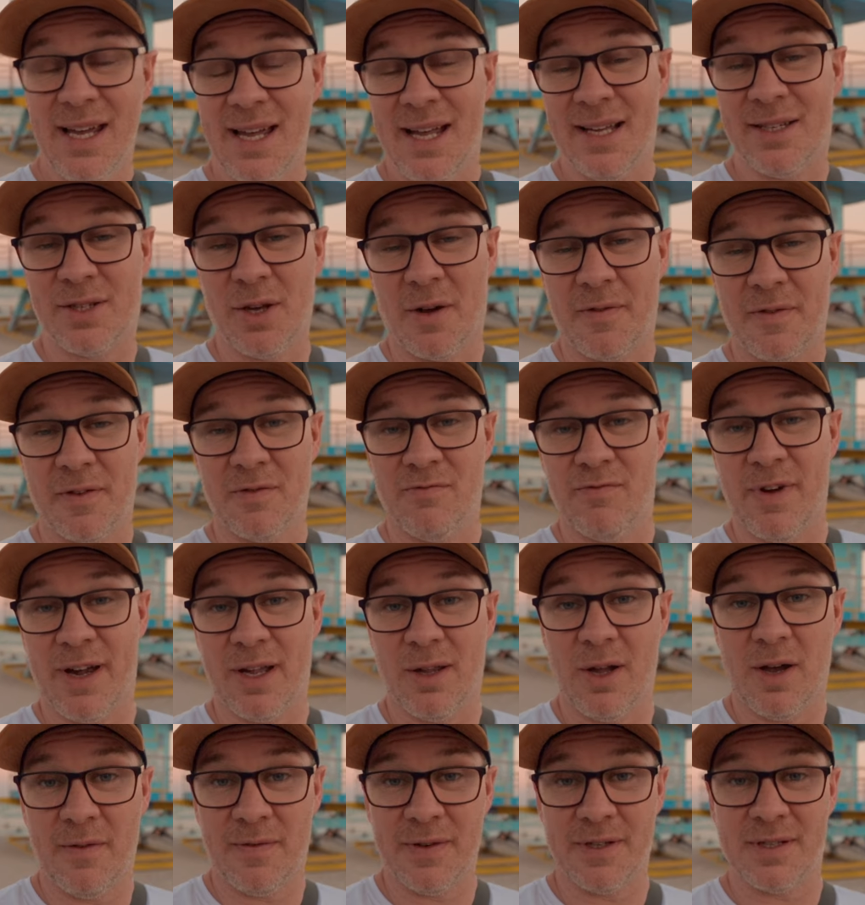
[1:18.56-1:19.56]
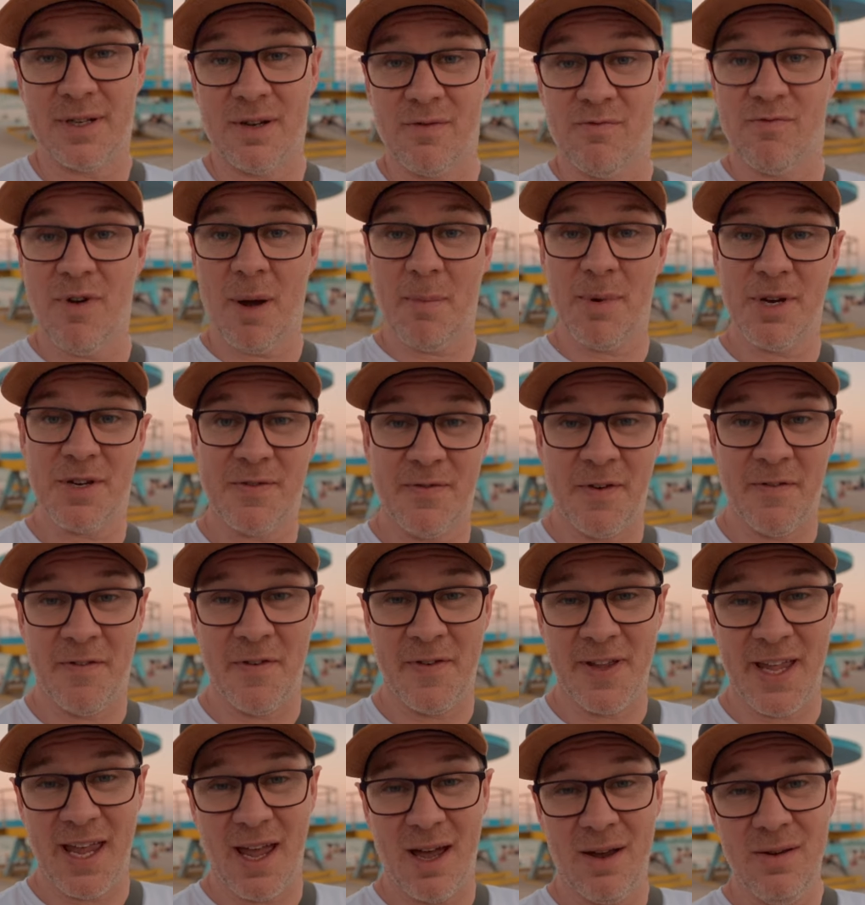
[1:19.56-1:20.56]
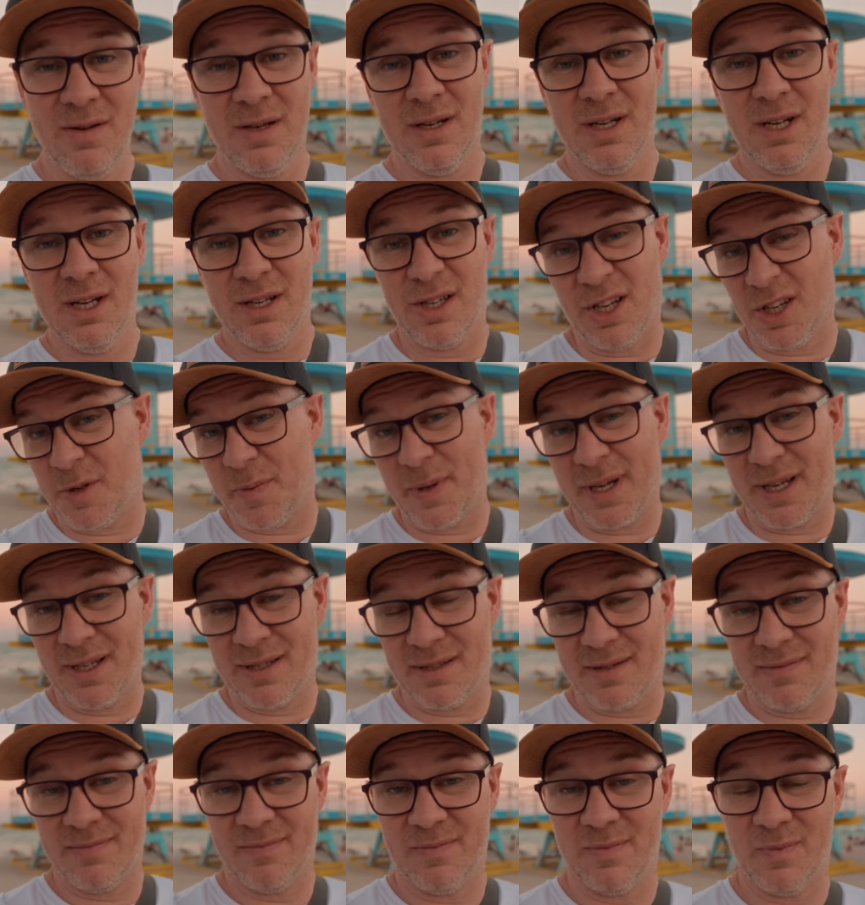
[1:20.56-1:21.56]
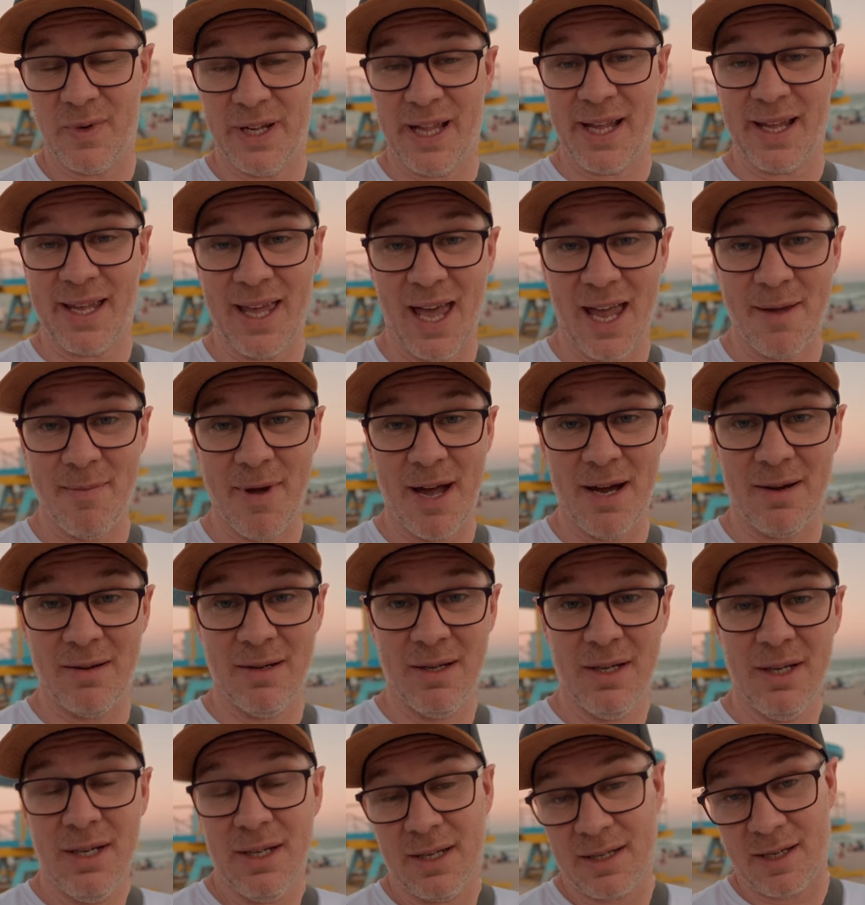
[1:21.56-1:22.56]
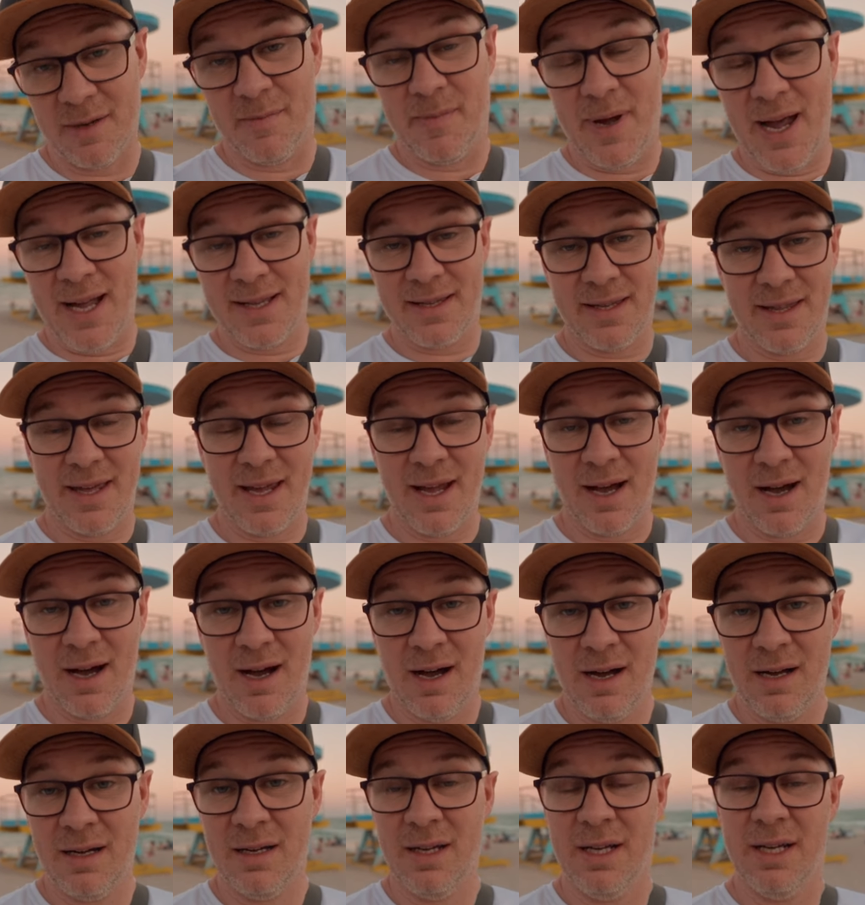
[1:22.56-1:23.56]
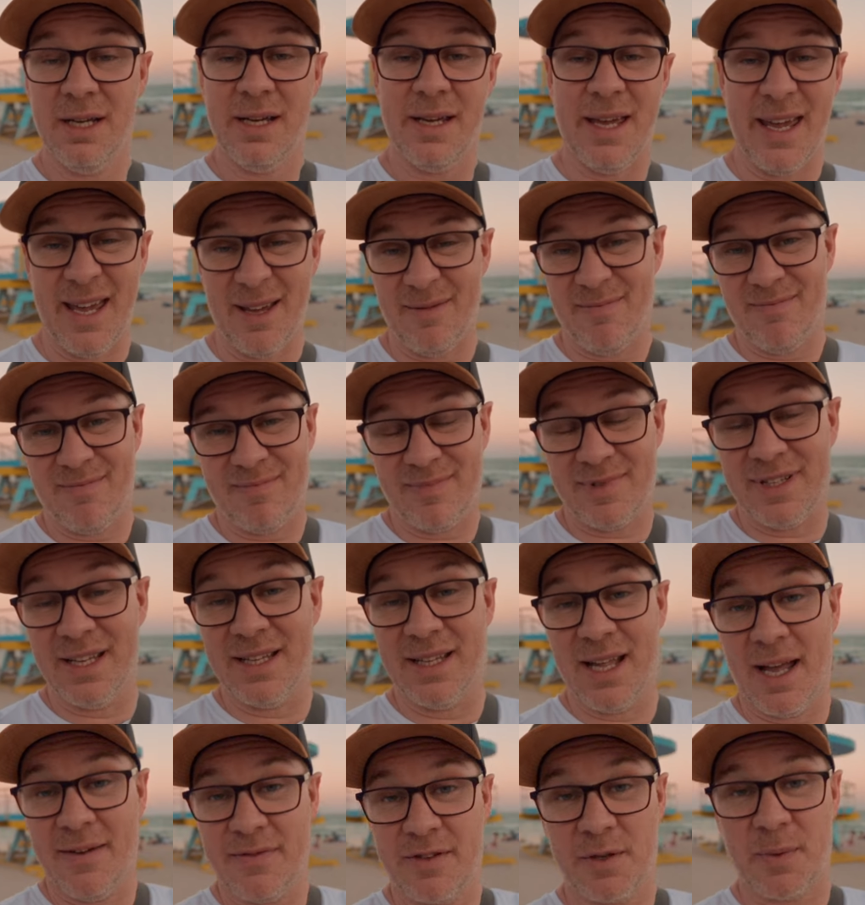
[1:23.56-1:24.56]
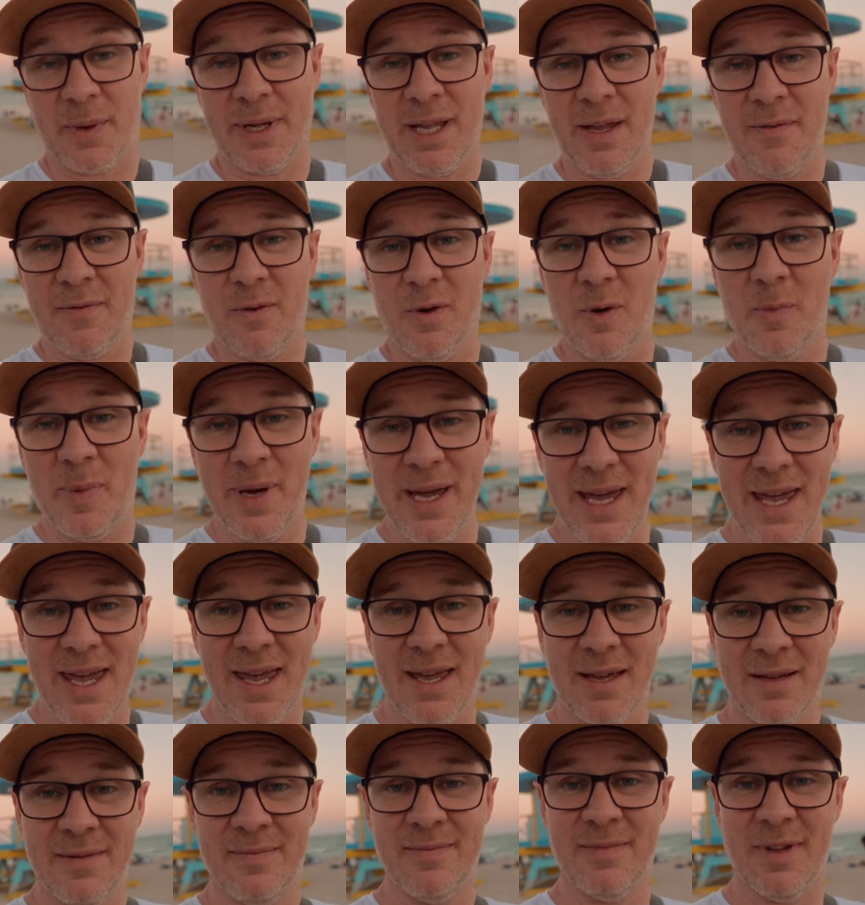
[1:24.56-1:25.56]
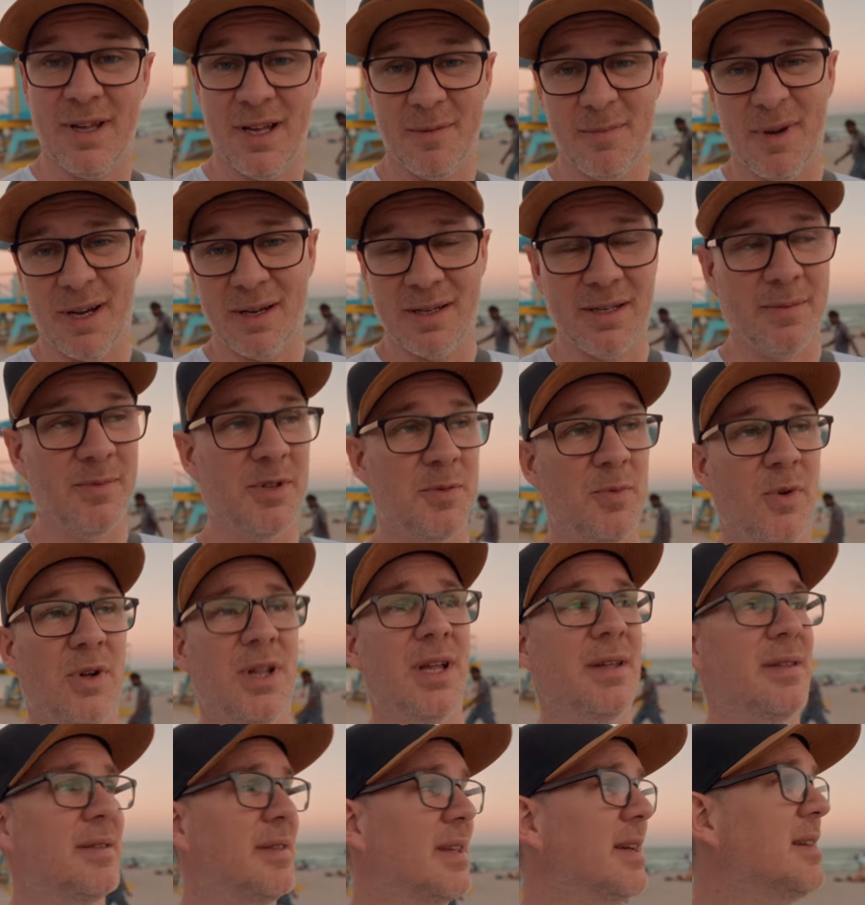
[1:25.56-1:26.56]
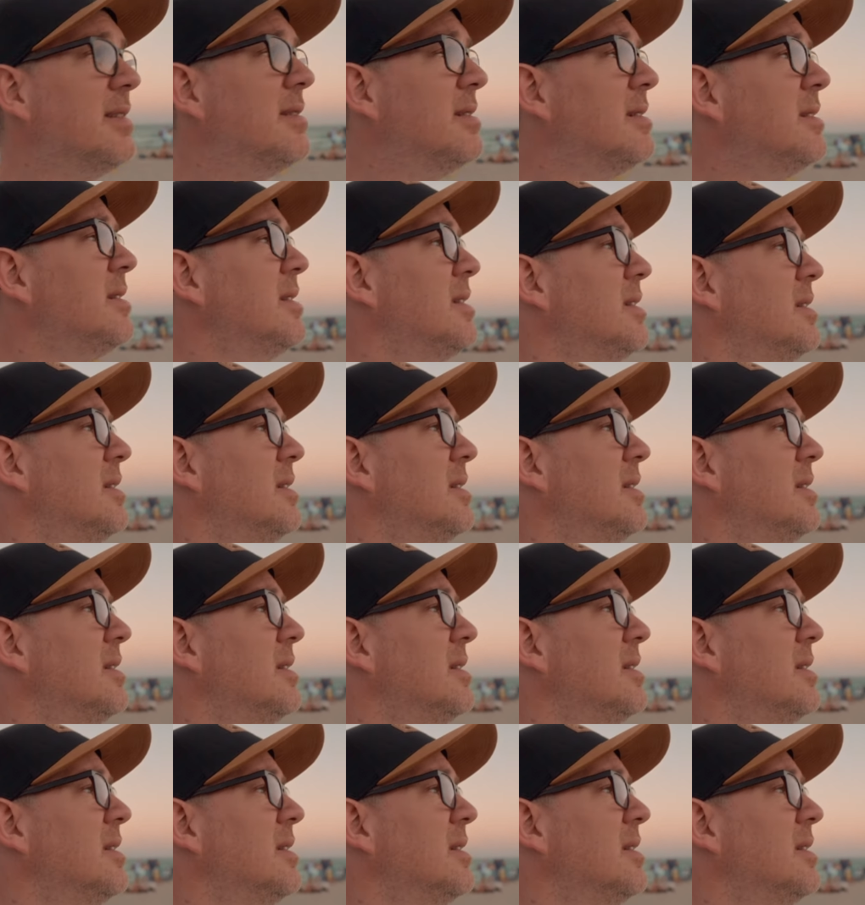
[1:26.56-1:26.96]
It's often written off as rubbish for video, just because when it came out, compared to the R, it didn't have 24p, among some small other things.